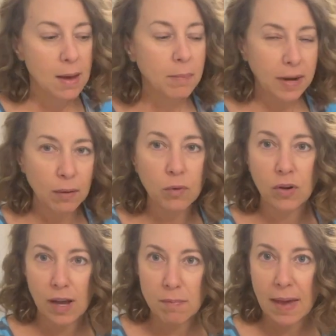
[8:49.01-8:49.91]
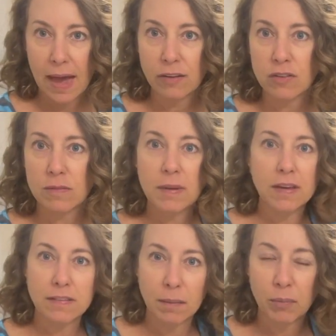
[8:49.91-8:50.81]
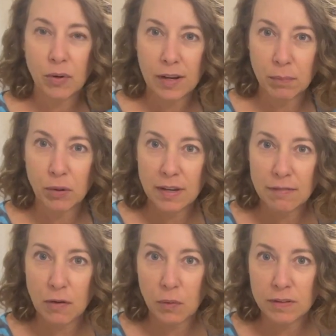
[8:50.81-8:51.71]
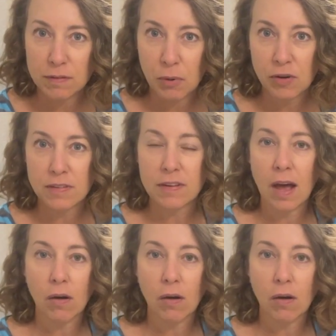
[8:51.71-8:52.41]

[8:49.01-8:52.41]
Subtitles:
But I will come back just because I'm a pretty focused person.